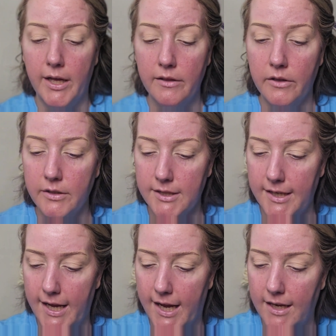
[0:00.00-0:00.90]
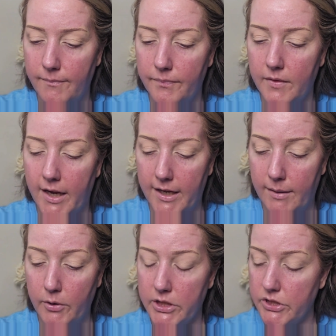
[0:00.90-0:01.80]
a look today. And
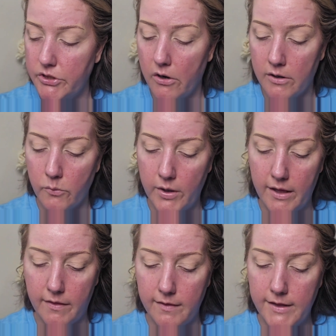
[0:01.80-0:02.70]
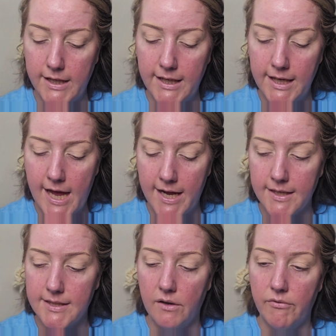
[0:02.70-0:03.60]
I'm going to start with the
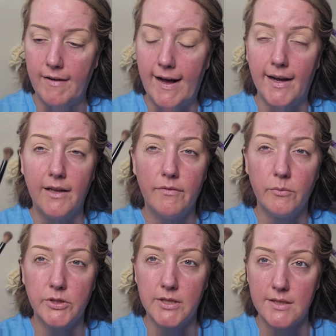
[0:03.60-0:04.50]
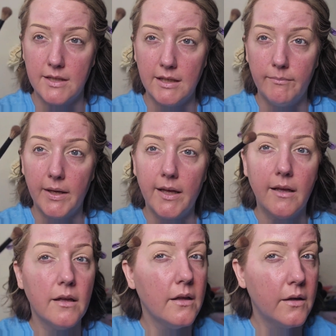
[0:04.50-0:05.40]
EX5, which is the
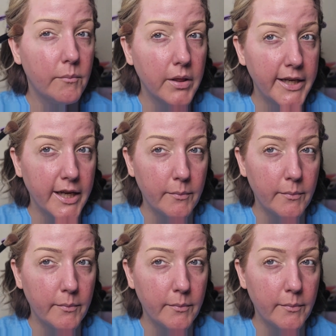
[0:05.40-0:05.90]
big blending